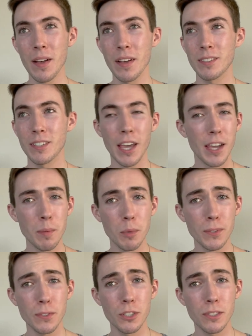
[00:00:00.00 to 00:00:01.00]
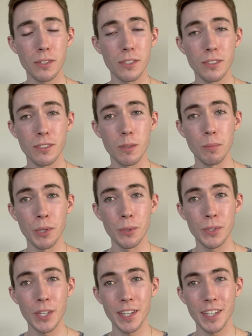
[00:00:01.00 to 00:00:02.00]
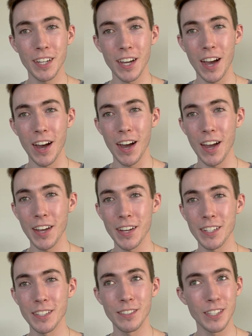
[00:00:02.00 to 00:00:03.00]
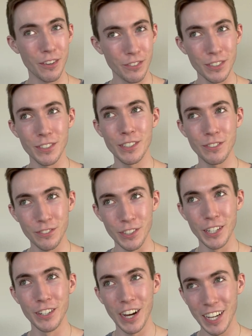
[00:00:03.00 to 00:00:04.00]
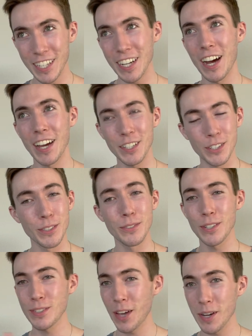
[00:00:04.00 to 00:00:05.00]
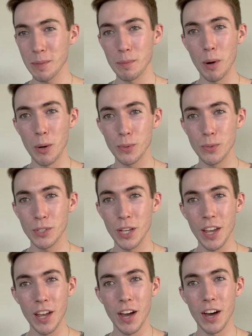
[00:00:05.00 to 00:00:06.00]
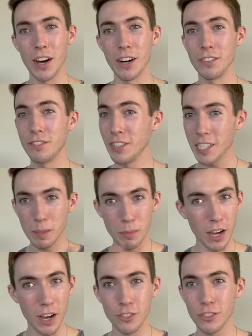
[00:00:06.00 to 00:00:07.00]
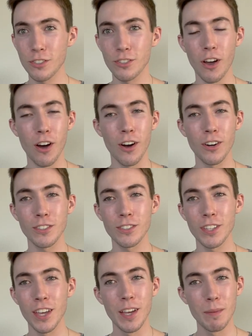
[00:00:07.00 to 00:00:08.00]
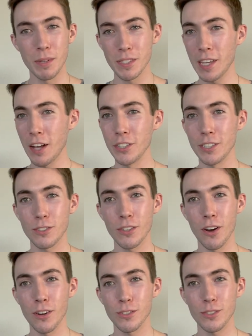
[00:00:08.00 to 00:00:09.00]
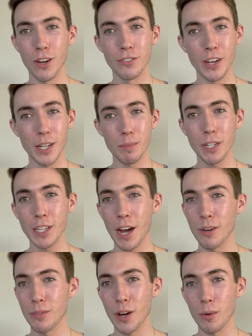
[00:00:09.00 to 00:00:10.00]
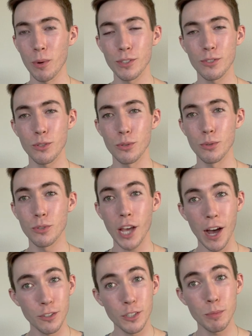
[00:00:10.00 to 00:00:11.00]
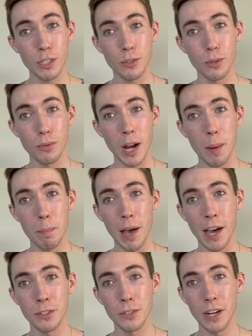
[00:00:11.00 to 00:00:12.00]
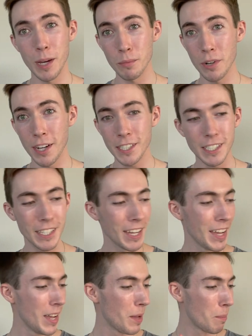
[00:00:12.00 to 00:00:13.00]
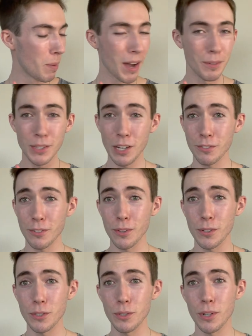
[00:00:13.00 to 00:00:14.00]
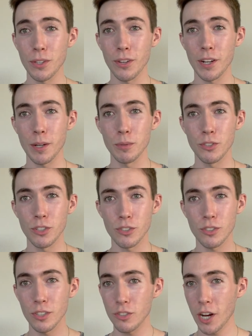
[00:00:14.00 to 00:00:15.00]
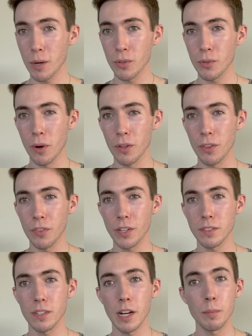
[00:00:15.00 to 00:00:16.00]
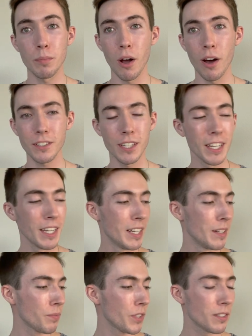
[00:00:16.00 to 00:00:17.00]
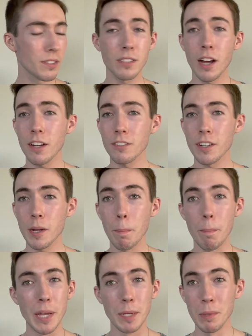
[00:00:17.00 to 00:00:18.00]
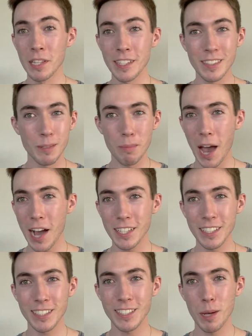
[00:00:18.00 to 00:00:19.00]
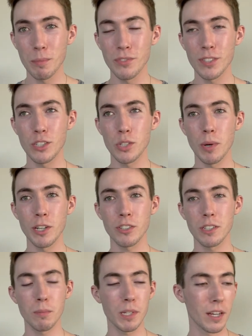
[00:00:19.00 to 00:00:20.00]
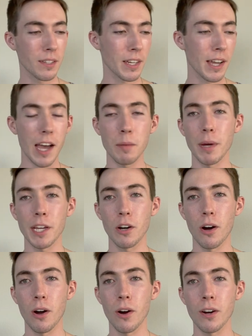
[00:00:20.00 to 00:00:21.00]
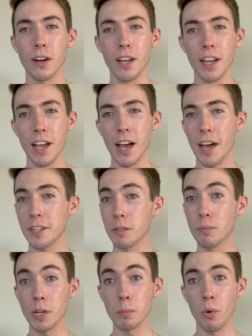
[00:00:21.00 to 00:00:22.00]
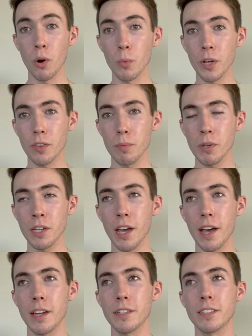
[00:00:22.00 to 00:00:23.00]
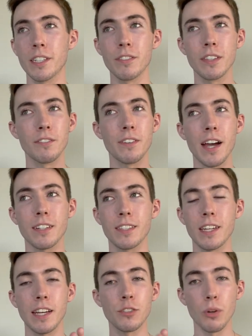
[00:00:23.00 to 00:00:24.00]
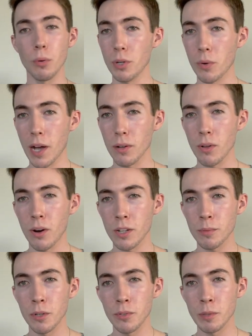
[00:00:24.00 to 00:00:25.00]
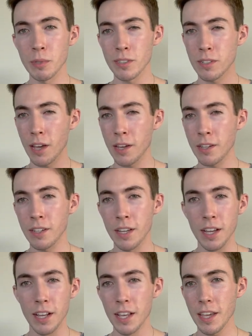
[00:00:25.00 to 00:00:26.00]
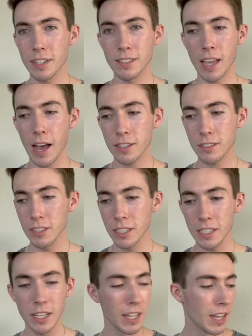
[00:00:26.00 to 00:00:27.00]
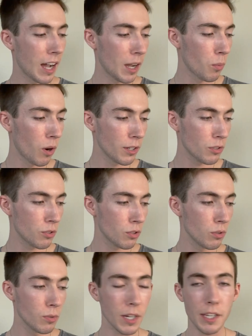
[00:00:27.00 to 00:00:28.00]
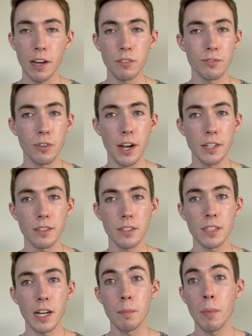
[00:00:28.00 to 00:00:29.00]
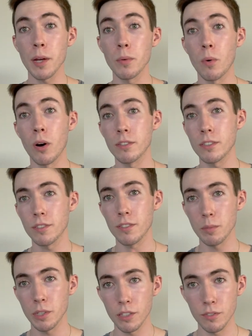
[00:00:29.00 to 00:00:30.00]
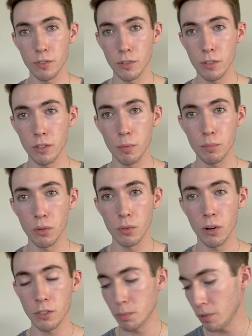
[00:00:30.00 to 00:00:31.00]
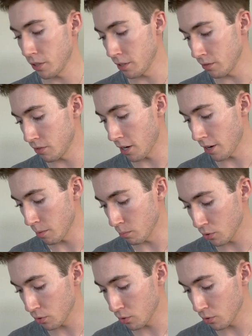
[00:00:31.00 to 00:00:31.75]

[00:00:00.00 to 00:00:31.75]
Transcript: Today I mostly just listened to music. I definitely feel like I could recite most of Nicki Minaj's songs, Missy Elliott's songs, so if anybody out wants to challenge me to a rap battle, I'm ready. But without further ado, I thought I would just share with you all the things that I brought. This is not a very minimalist packing type of situation. Because I had my car, I could bring more with me, and given the fact that I don't know how long I'm going to be staying exactly, I wanted to account for anything that I might want if I'm here for a prolonged period of time.